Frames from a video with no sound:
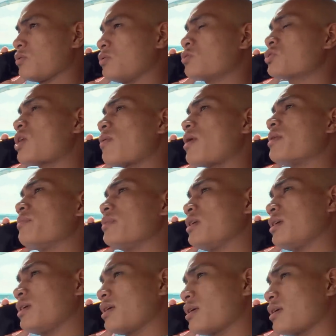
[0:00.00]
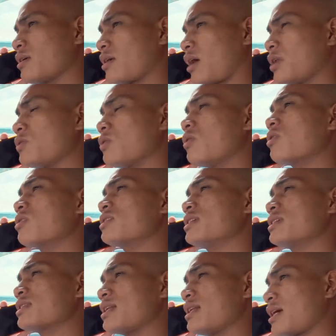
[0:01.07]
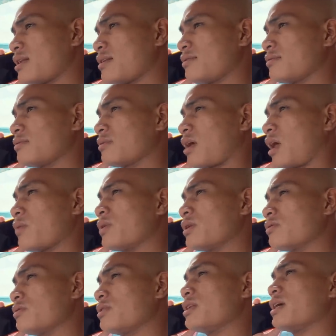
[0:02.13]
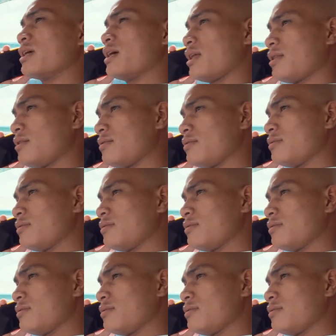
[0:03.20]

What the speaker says: You shout at me and you already said that I went to date a girl.